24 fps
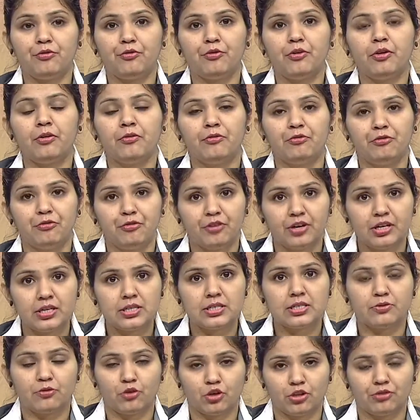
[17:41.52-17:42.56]

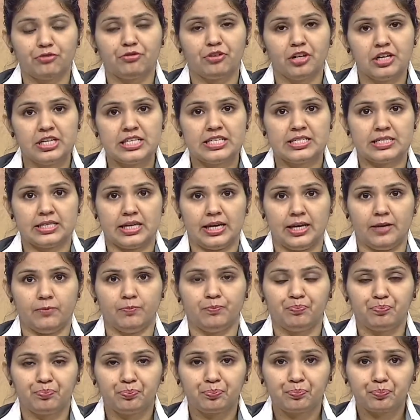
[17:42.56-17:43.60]
for the first time,
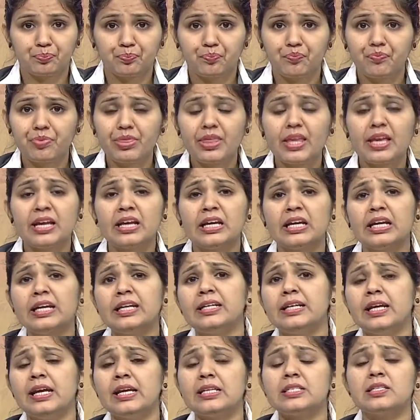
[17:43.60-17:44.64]
it
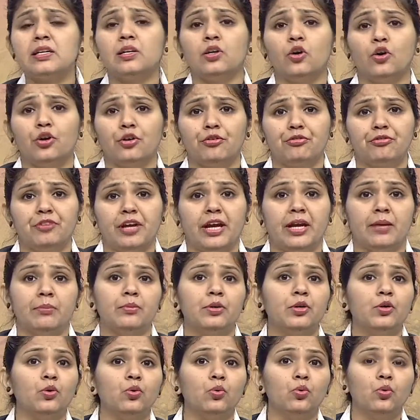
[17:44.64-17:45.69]
takes a lot of time
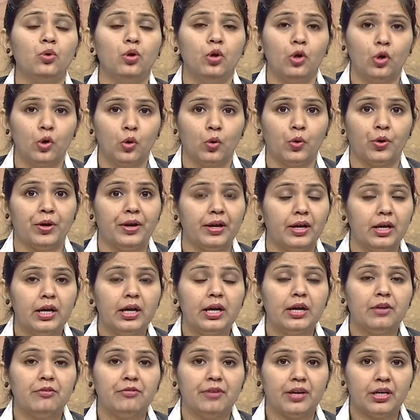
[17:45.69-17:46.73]
to load.
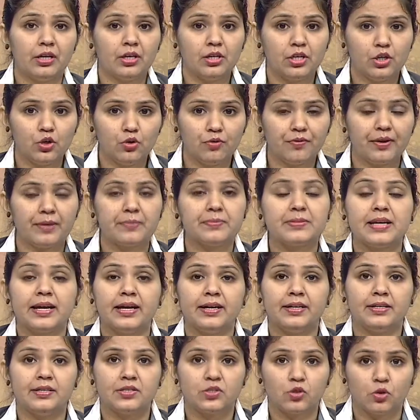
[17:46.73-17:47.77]
When a new
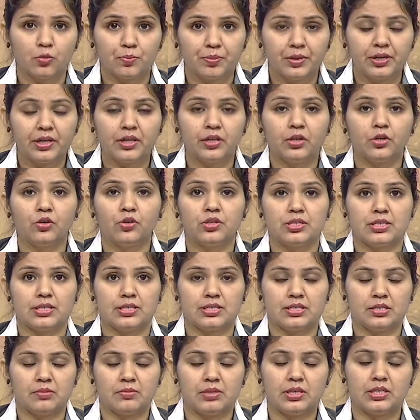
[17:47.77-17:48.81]
website is opened in your
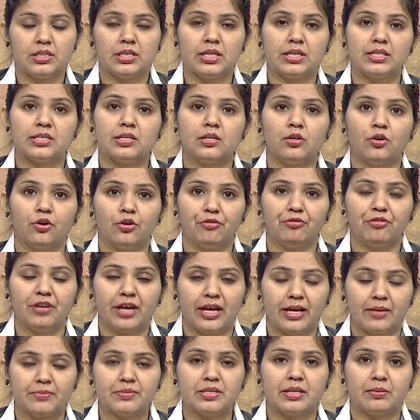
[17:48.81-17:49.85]
system, it takes a lot of
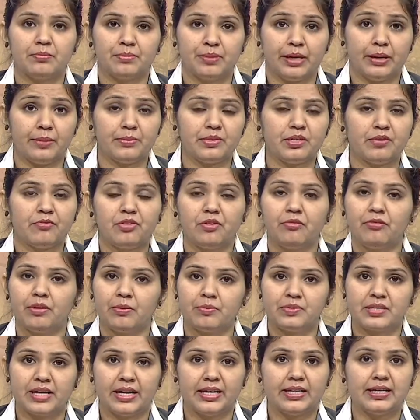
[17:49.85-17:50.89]
time. Sometimes if the
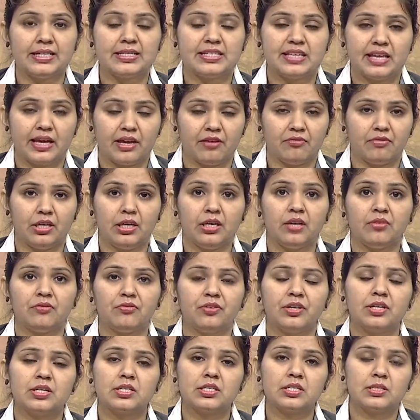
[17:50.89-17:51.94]
website is heavy, if
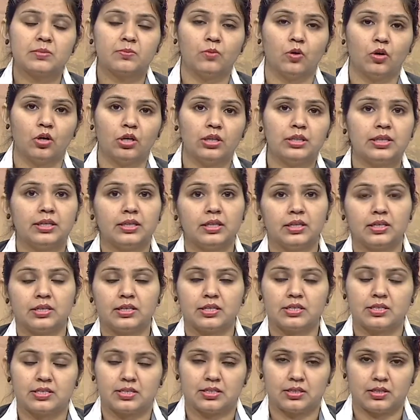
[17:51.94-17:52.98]
it is small, then it
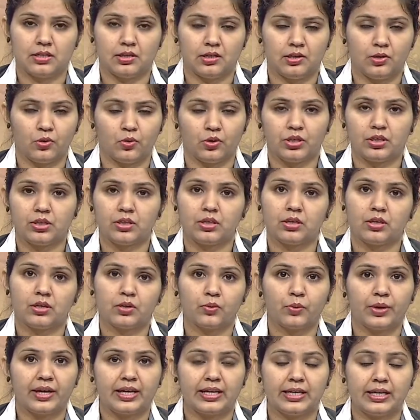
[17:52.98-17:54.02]
is loaded
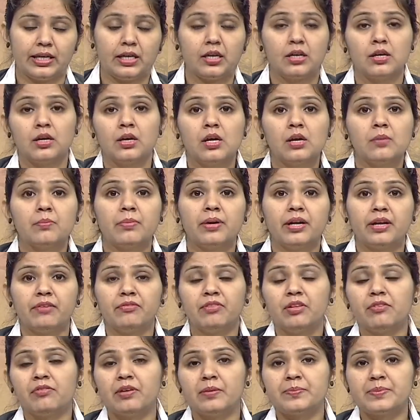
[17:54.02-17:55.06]
quickly. But if
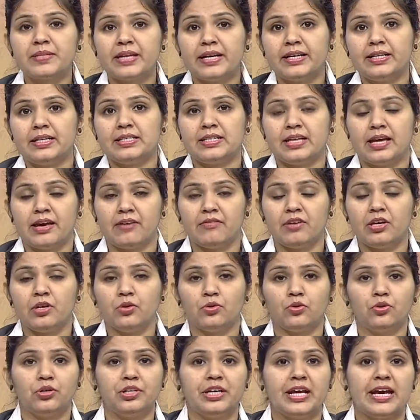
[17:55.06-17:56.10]
the website is heavy,
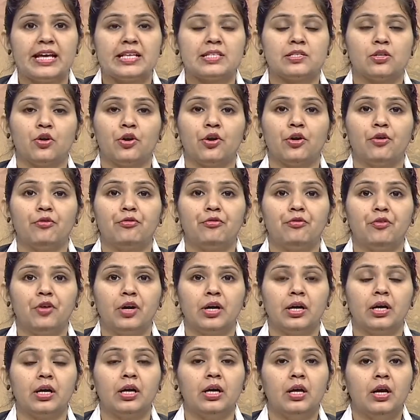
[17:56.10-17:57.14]
it has a lot
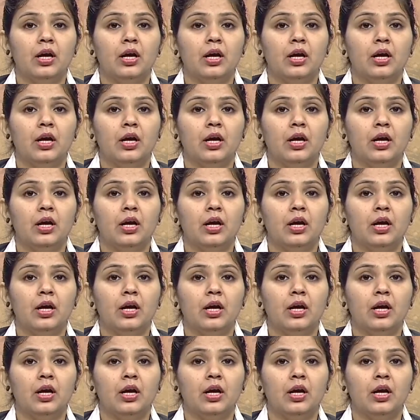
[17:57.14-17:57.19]
of